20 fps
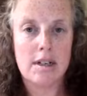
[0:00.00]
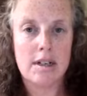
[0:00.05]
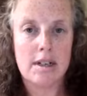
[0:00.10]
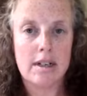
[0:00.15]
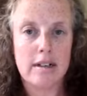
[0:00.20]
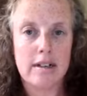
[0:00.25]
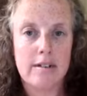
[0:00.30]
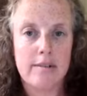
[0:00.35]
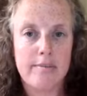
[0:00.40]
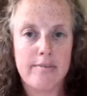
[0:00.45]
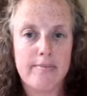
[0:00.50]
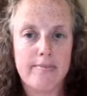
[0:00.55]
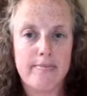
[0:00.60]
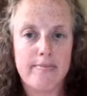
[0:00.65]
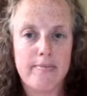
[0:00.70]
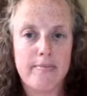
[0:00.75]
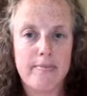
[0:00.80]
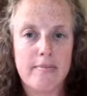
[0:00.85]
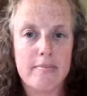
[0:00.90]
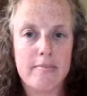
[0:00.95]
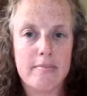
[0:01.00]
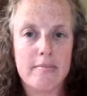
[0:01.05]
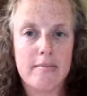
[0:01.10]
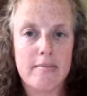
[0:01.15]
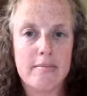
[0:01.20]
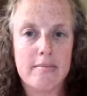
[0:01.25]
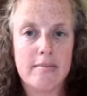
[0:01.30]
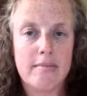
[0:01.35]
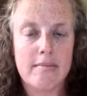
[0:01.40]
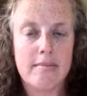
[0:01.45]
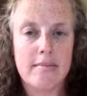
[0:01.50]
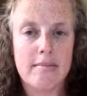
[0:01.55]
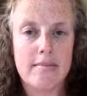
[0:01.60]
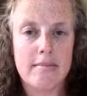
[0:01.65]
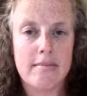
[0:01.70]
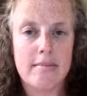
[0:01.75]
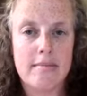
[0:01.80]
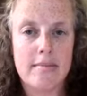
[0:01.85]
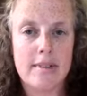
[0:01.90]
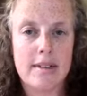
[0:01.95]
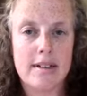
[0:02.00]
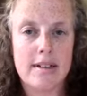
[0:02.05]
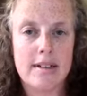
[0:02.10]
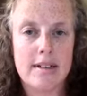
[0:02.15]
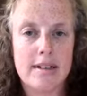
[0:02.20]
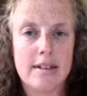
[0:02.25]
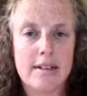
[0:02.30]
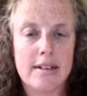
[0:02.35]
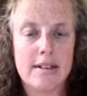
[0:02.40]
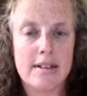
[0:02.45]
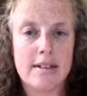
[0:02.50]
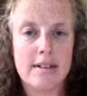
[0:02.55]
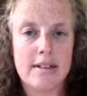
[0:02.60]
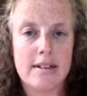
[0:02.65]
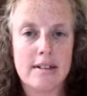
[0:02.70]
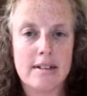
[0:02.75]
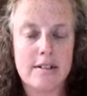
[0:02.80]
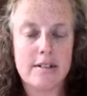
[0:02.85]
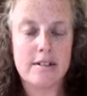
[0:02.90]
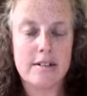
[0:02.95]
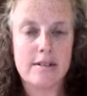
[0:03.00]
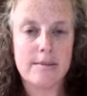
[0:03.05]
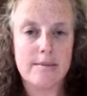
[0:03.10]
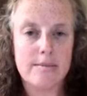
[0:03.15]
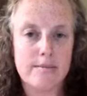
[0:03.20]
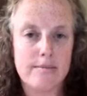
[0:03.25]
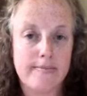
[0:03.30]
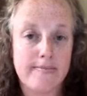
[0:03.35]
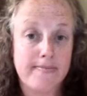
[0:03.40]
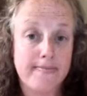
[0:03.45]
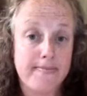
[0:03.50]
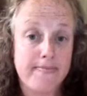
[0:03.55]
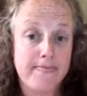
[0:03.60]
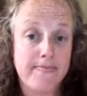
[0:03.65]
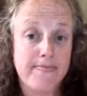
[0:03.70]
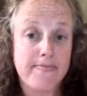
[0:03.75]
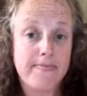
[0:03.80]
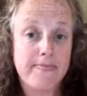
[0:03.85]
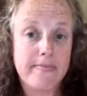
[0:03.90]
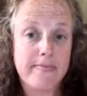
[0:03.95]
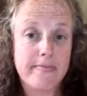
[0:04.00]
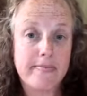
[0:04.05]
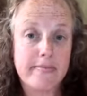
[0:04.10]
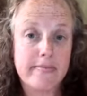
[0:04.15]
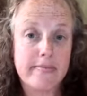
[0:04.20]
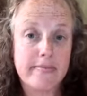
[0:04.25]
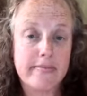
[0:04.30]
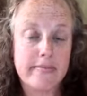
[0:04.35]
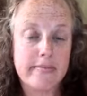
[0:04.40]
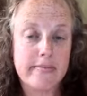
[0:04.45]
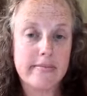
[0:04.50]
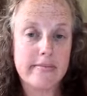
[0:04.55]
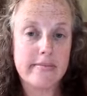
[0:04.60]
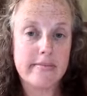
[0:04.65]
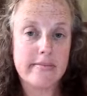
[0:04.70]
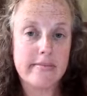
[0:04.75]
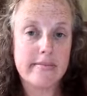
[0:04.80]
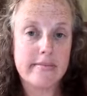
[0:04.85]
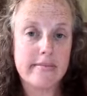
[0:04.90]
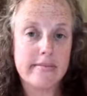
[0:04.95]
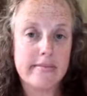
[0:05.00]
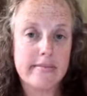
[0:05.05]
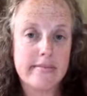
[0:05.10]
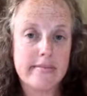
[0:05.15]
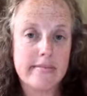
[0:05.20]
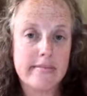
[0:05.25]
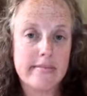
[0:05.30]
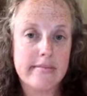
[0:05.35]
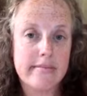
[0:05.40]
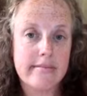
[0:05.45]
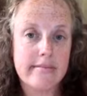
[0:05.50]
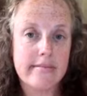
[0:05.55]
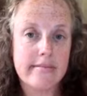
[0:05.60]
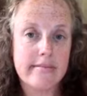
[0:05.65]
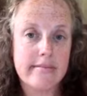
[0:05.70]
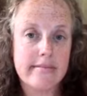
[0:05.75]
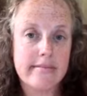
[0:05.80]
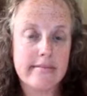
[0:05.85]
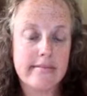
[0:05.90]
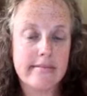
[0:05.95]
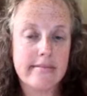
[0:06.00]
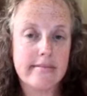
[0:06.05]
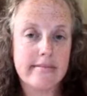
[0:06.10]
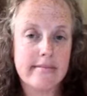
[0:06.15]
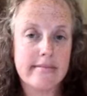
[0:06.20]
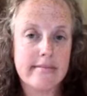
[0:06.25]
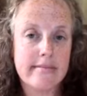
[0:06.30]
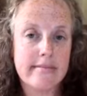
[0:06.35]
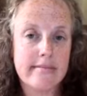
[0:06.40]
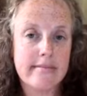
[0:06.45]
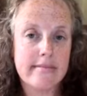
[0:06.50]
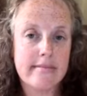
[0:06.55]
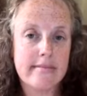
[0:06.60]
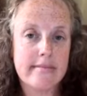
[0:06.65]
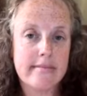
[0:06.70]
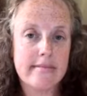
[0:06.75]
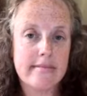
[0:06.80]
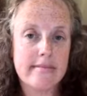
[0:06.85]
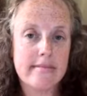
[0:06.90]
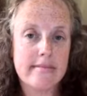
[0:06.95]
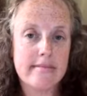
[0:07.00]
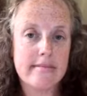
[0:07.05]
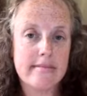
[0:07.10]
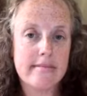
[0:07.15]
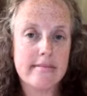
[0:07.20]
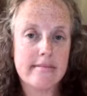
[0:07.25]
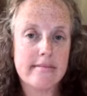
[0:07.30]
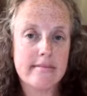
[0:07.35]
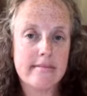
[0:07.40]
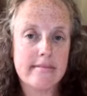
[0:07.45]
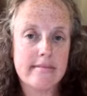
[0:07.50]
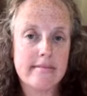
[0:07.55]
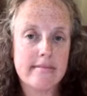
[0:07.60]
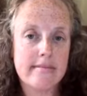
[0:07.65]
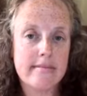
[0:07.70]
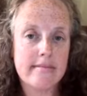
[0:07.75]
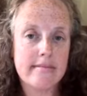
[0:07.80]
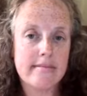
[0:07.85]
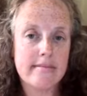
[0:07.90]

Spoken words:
(not speaking)